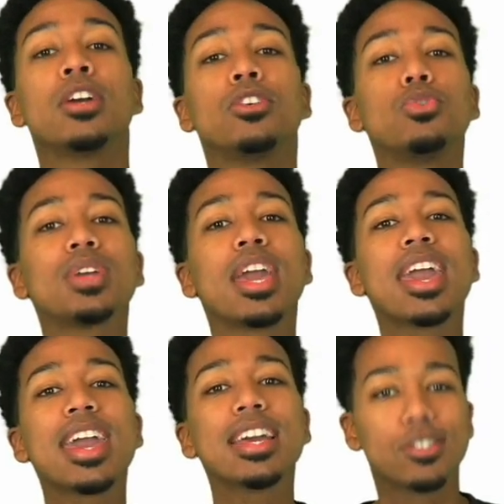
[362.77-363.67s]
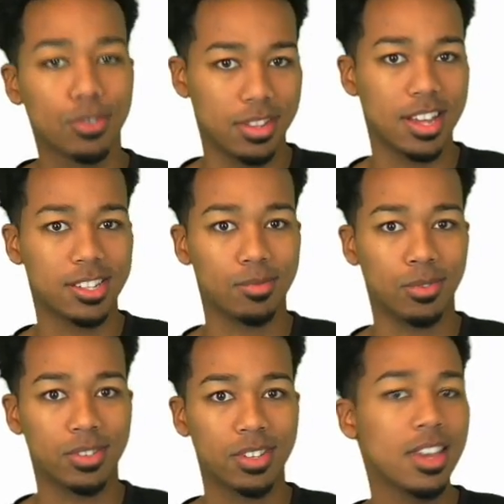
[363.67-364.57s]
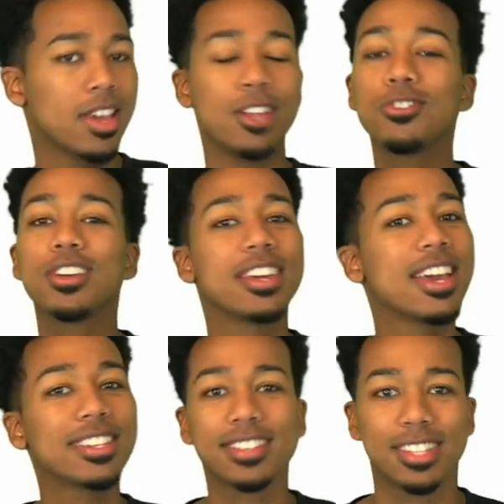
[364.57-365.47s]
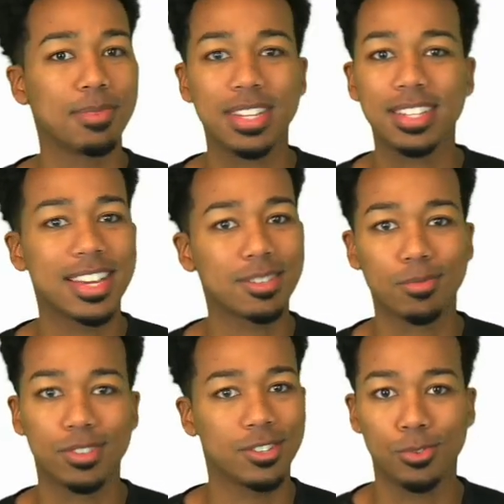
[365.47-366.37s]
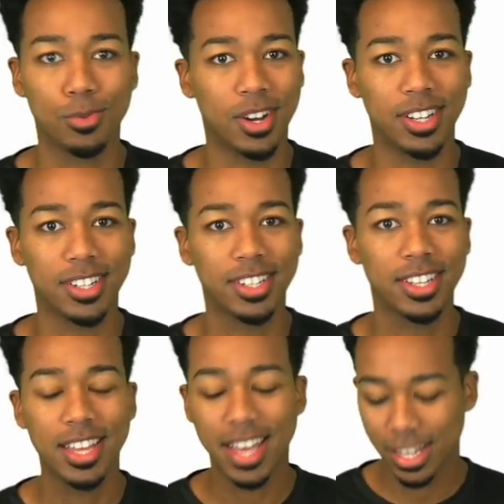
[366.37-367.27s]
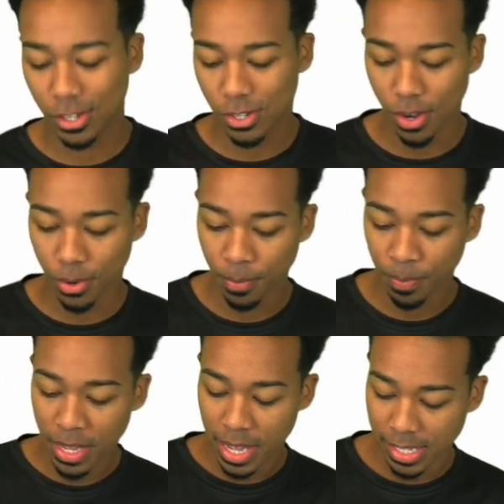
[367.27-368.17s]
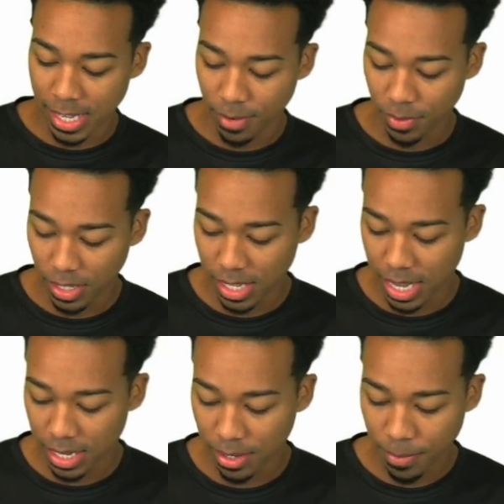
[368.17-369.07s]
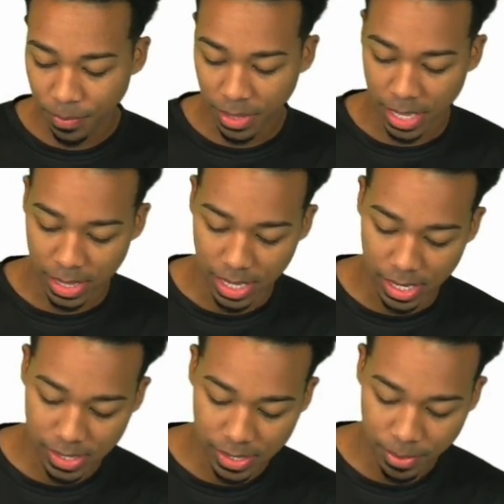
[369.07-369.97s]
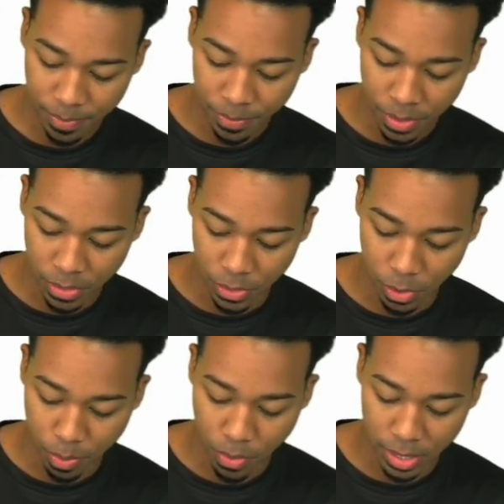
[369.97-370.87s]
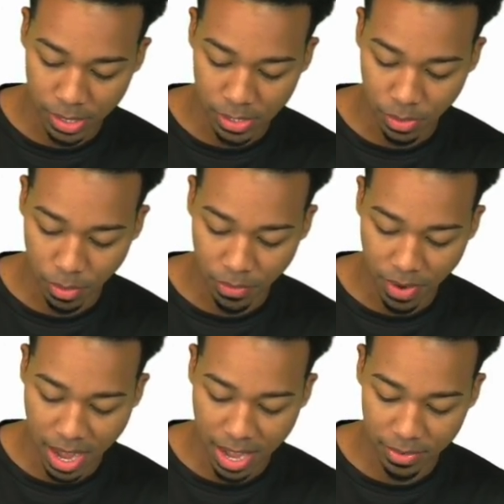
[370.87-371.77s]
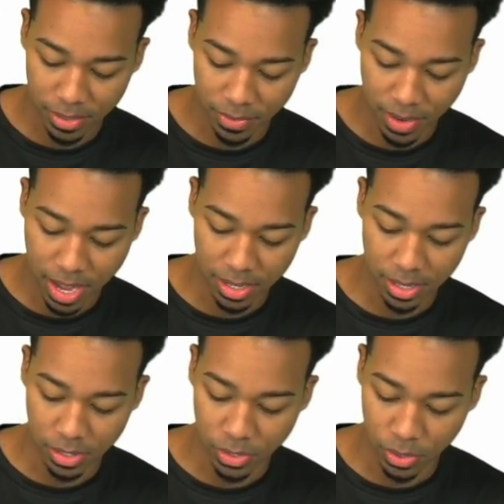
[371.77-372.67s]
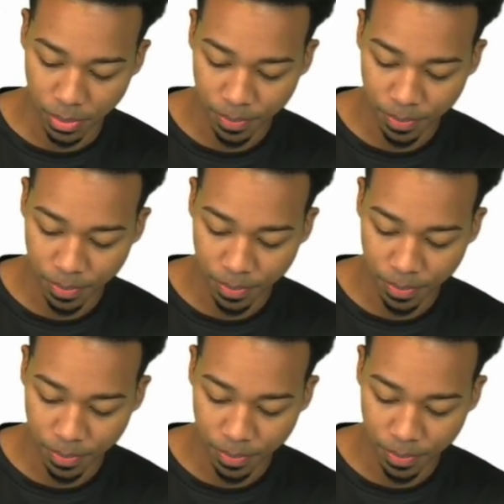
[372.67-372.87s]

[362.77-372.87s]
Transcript: you cancel the decimals. And you can cancel as many decimals as you want. And so instead of looking at it like this, 0.05 divided into